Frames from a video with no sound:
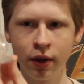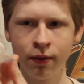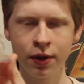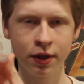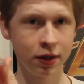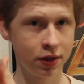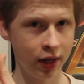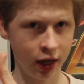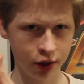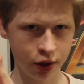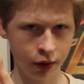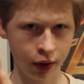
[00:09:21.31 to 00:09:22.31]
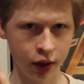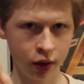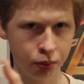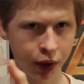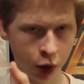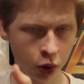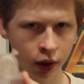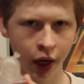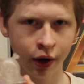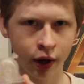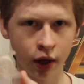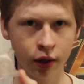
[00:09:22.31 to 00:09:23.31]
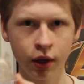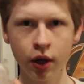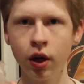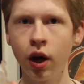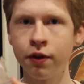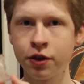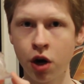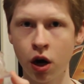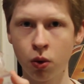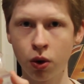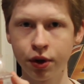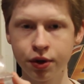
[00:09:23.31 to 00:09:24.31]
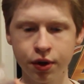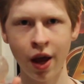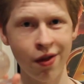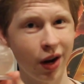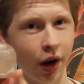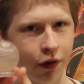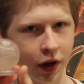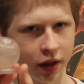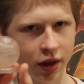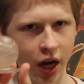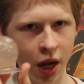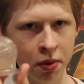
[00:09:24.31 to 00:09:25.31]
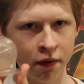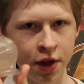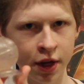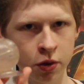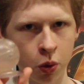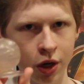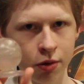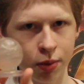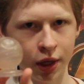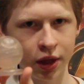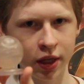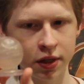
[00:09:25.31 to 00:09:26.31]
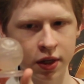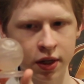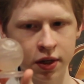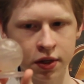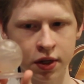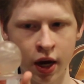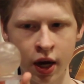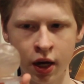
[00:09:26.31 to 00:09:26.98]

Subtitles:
This is set during the prequel era of Star Wars. And then I forget the name of this one, but this is